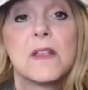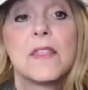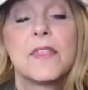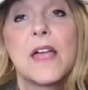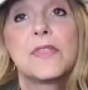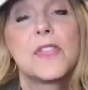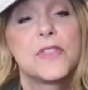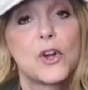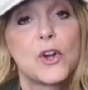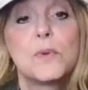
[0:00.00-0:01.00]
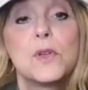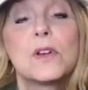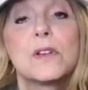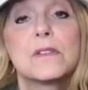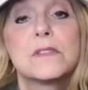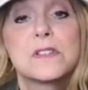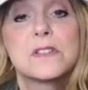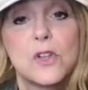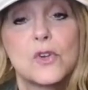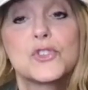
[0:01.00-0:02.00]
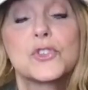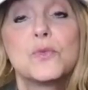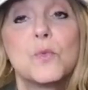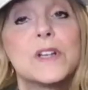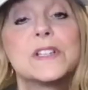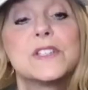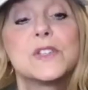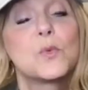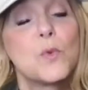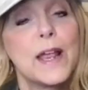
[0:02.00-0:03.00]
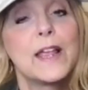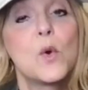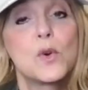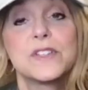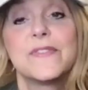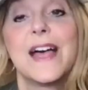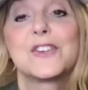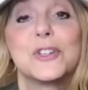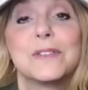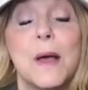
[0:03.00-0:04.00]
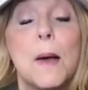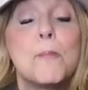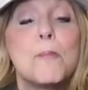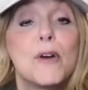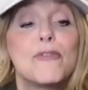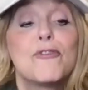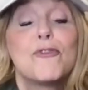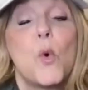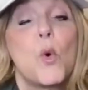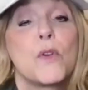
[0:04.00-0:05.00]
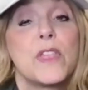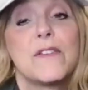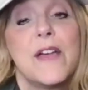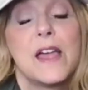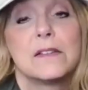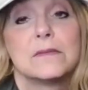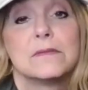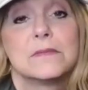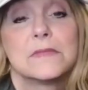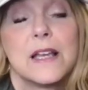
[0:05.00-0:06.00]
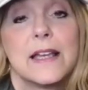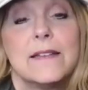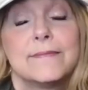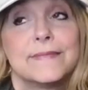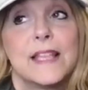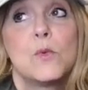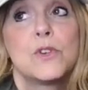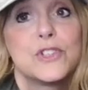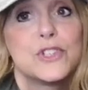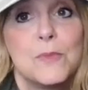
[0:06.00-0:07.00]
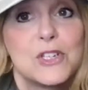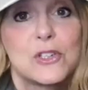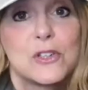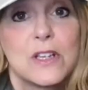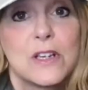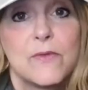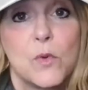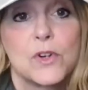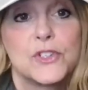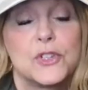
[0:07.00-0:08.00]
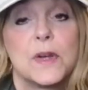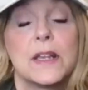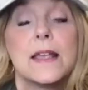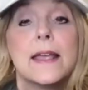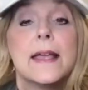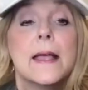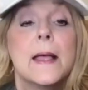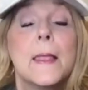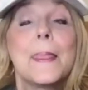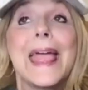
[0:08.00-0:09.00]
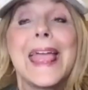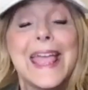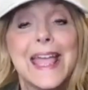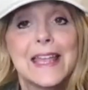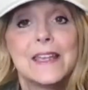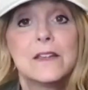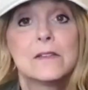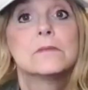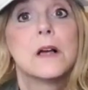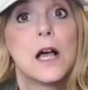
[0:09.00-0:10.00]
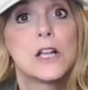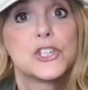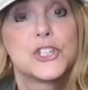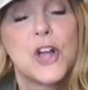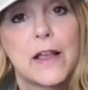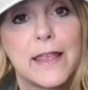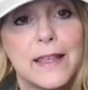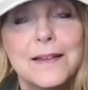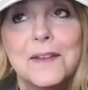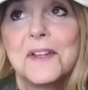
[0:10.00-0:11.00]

that the therapeutic disclosure was the right course of action before the event. Okay. They weren't so much looking forward to it. And shocking,